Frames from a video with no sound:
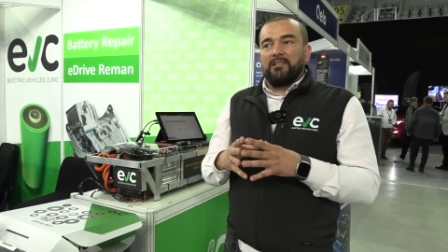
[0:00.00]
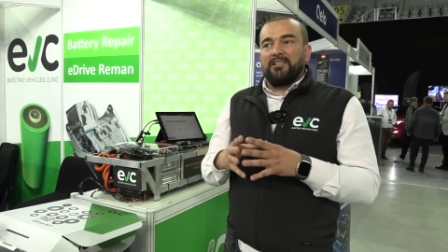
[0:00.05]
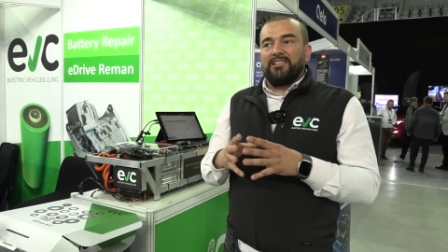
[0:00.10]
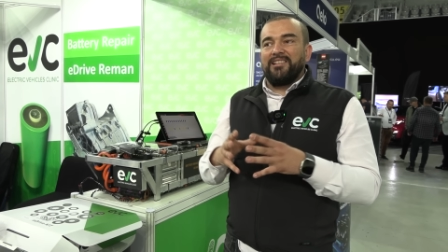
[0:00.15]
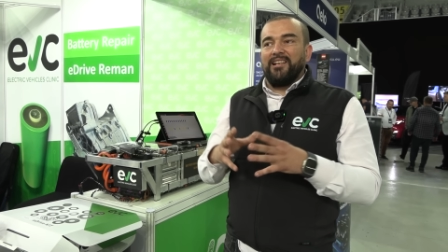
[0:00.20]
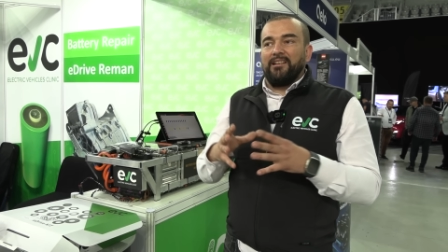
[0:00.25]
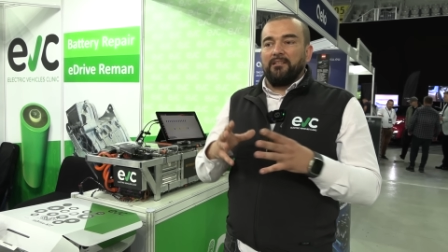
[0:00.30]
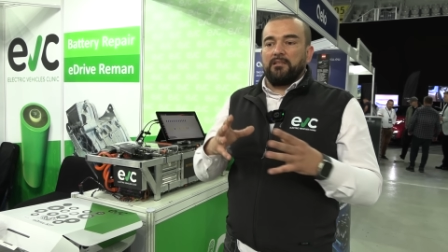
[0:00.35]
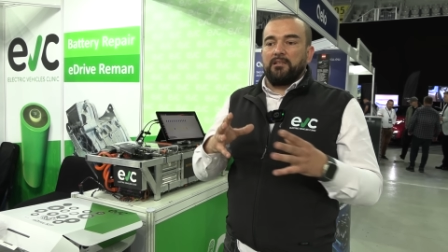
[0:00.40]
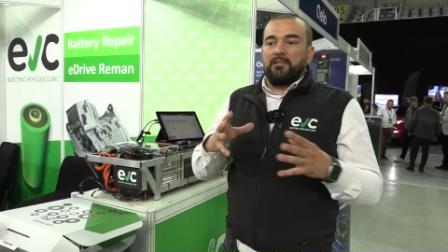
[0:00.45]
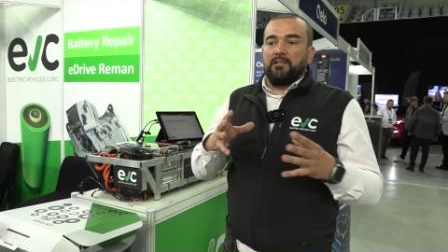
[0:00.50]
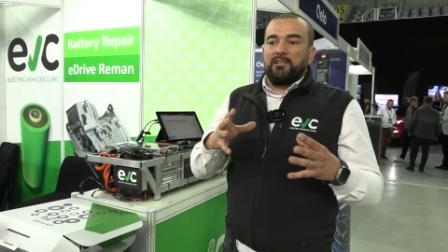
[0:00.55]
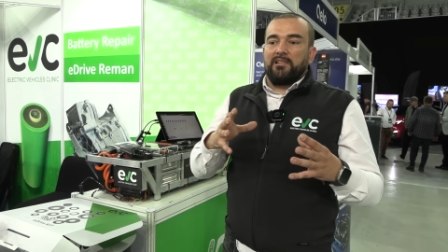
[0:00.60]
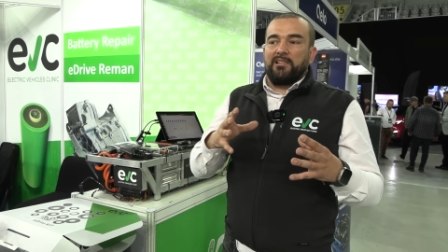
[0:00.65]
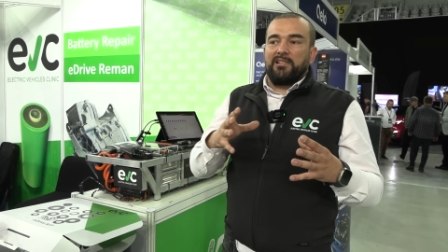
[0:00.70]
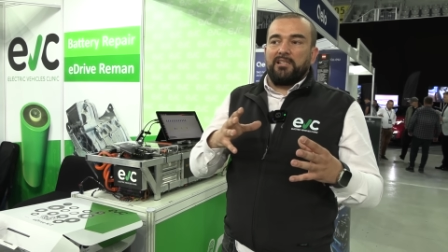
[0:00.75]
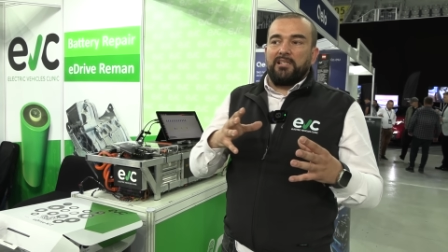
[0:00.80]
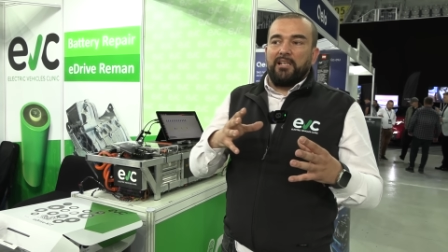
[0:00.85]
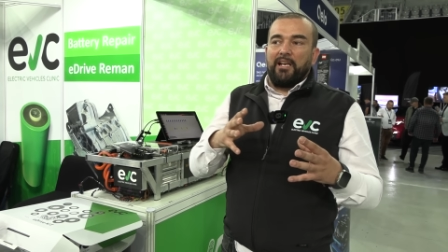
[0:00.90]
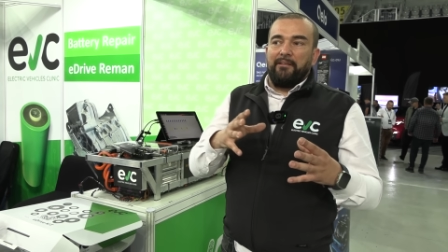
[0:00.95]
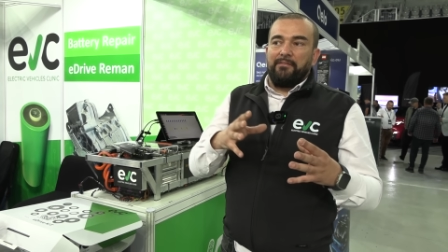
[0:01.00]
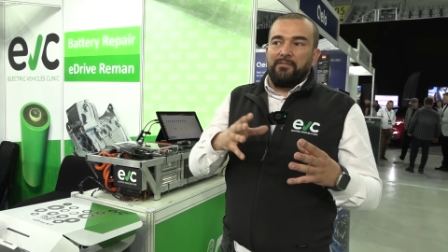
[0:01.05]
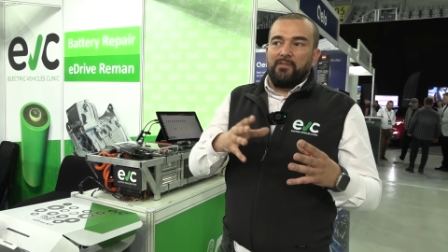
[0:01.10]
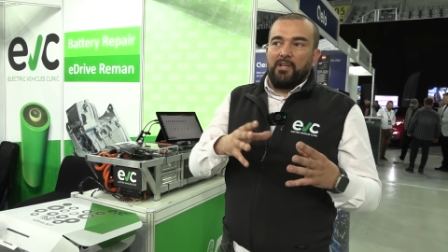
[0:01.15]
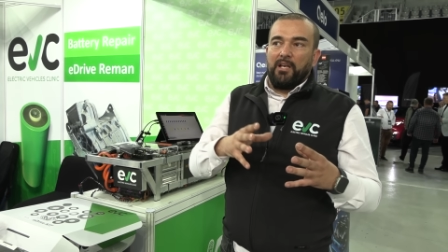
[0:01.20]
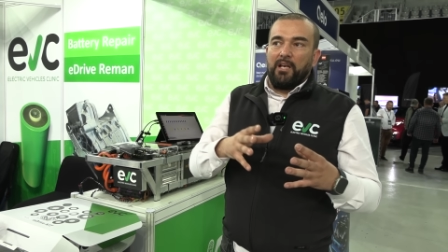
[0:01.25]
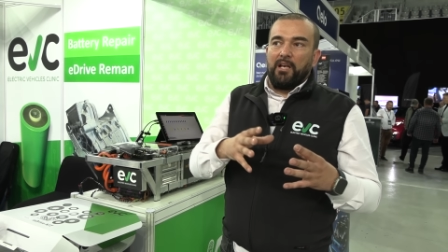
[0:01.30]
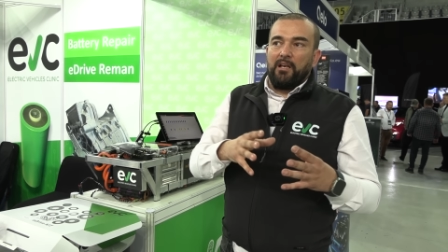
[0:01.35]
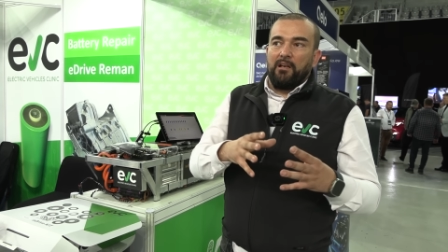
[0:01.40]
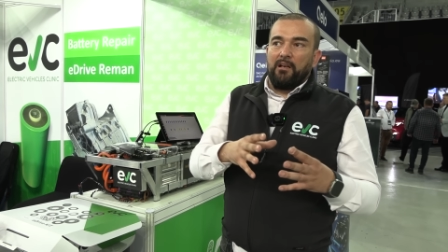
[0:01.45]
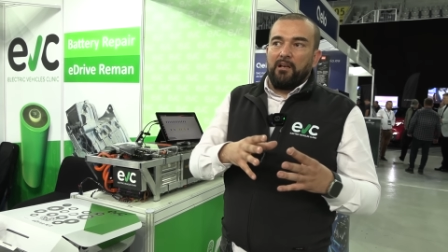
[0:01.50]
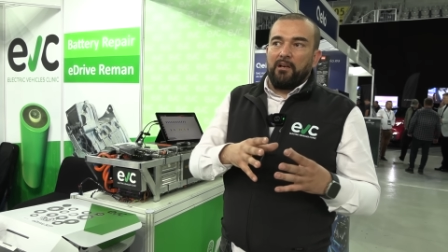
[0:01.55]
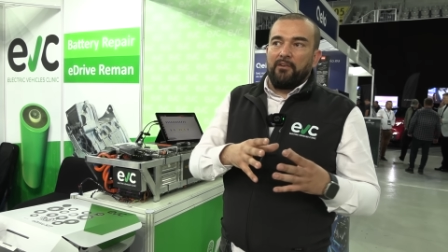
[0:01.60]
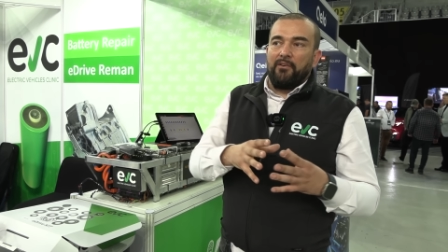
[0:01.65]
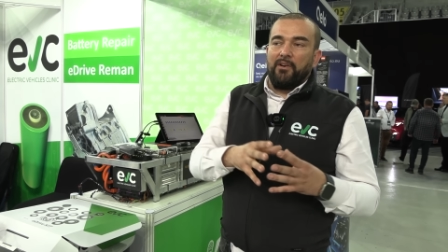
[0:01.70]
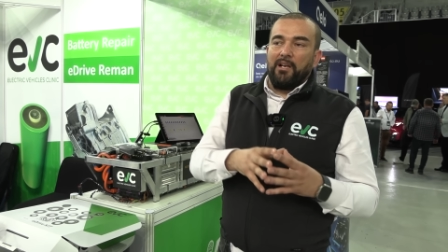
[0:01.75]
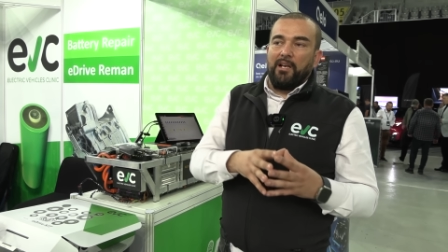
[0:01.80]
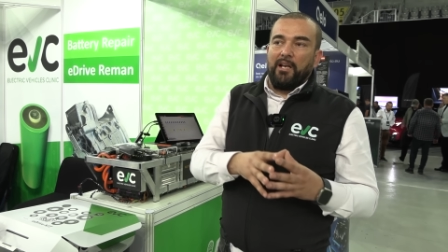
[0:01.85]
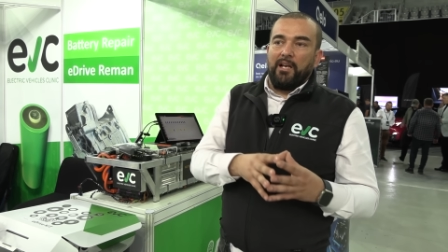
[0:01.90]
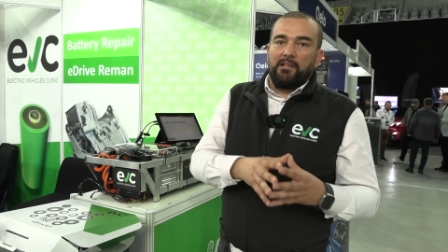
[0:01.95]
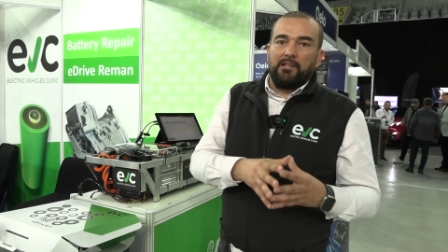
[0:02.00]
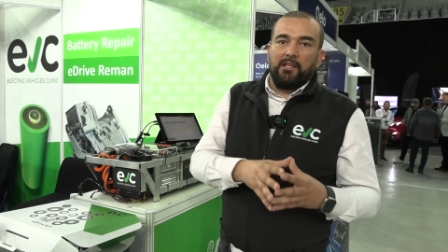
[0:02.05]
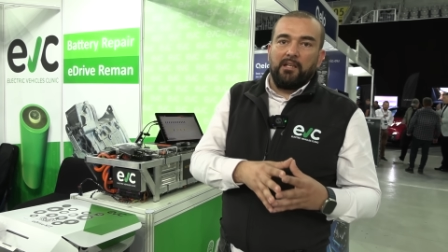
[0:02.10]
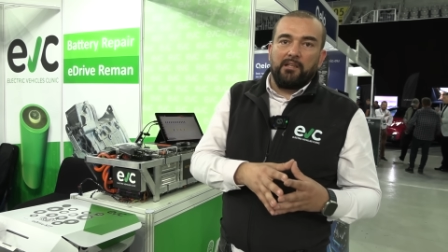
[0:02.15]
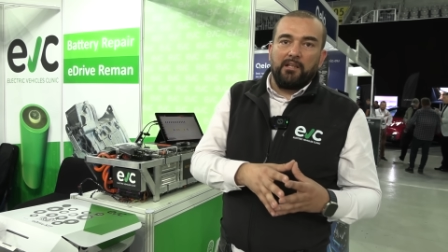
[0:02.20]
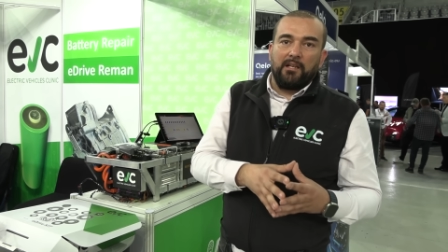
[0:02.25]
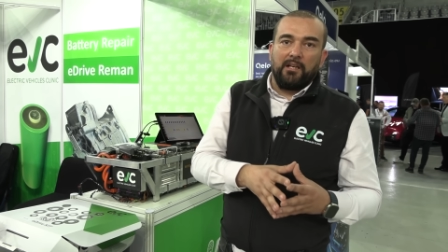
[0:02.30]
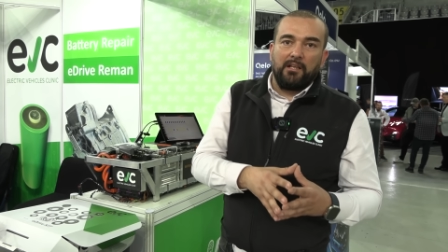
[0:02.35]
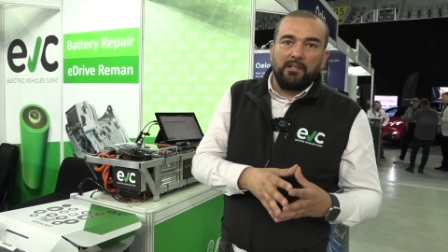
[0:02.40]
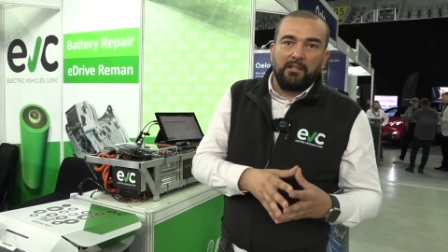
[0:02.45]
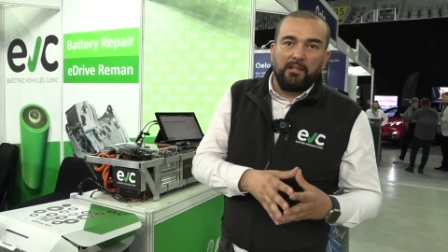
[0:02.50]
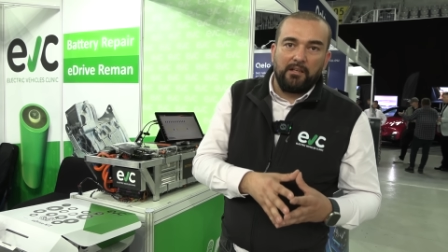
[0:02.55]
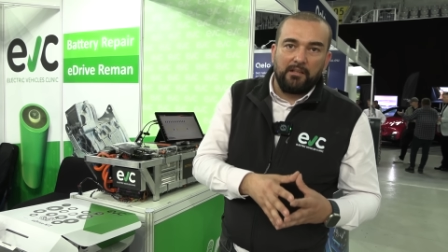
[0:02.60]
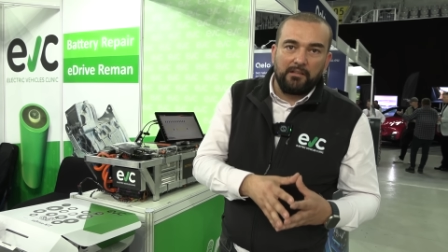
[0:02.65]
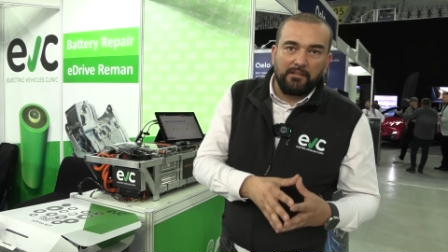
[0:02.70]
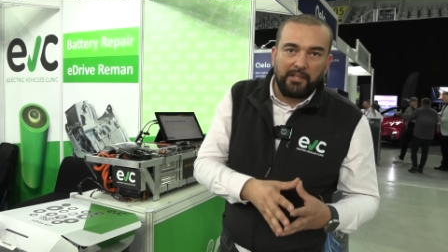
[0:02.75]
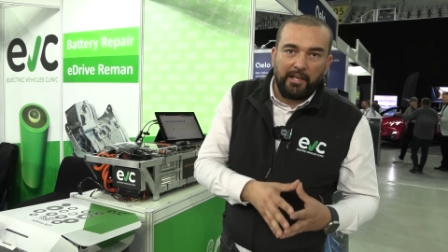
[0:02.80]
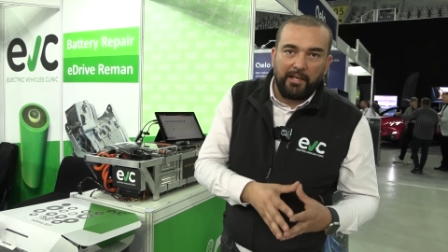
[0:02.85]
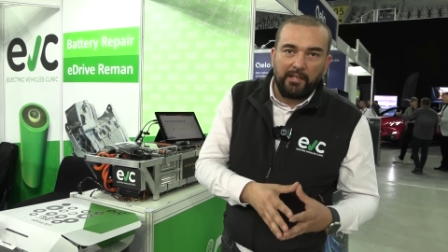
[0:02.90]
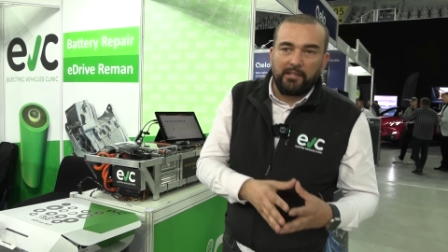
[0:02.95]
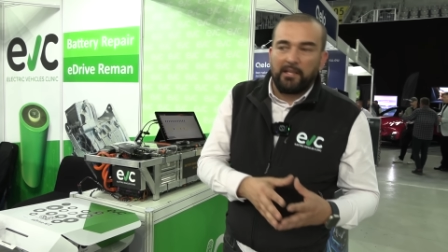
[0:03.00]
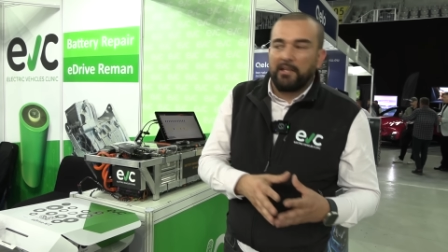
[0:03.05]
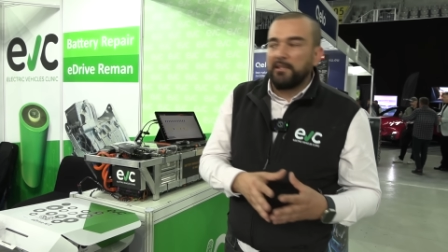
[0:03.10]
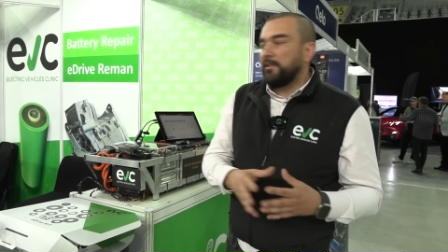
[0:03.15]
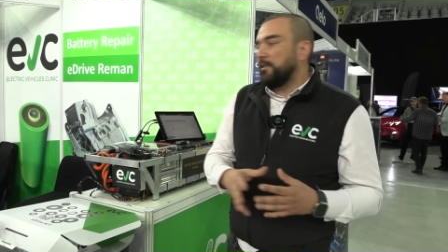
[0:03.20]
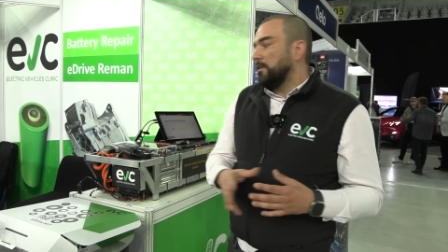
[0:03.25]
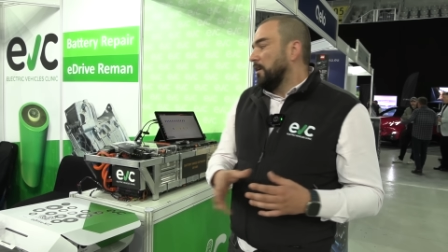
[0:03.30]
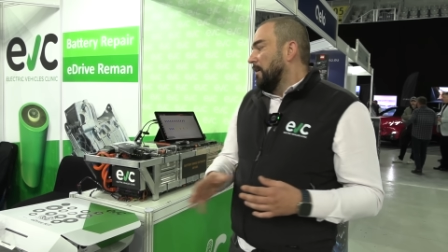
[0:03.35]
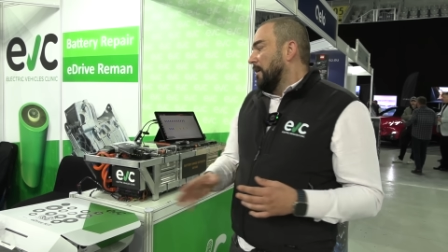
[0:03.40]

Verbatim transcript: safety-related uh, uh, uh, data.